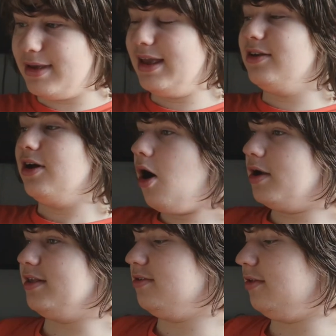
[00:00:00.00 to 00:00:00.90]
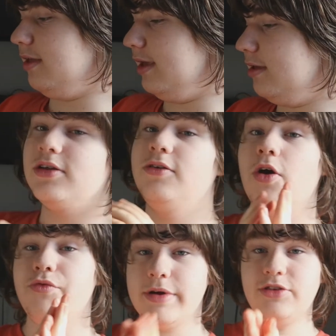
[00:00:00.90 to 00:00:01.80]
mean, honestly, the
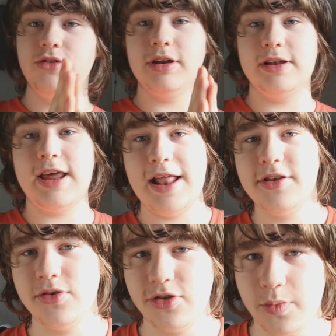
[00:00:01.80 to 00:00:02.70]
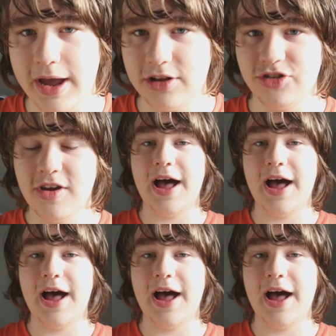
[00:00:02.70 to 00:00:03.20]
original Nintendo Switch